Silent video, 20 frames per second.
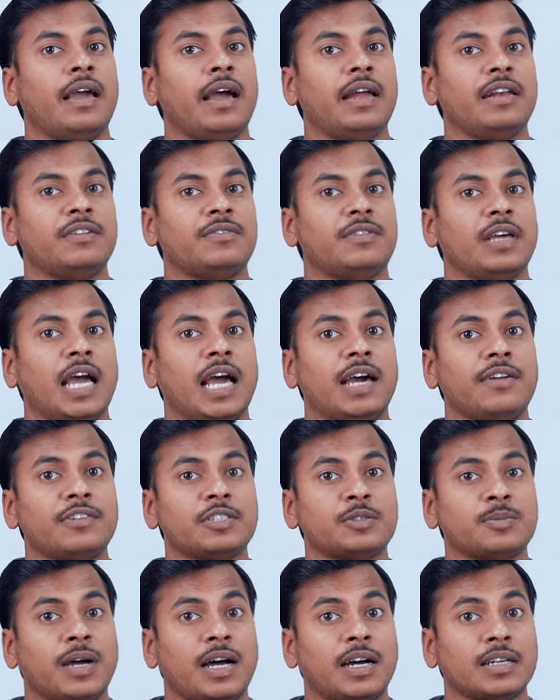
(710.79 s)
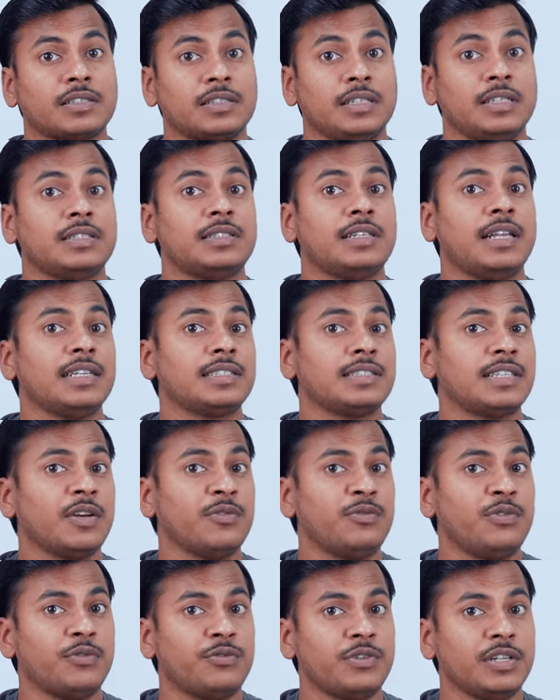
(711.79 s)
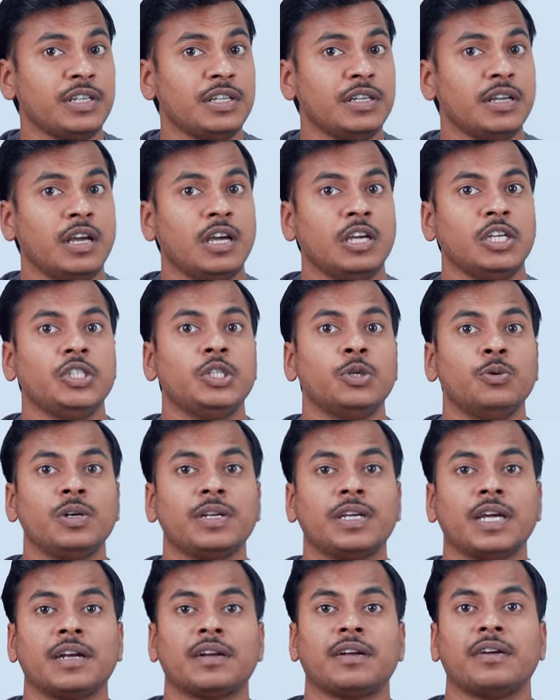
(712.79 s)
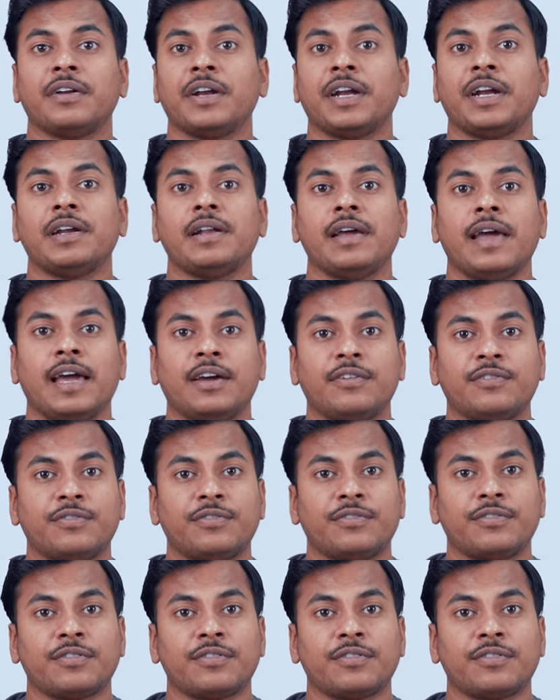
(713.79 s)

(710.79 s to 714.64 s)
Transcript: and if the average marks is less than 50, you will get grade F.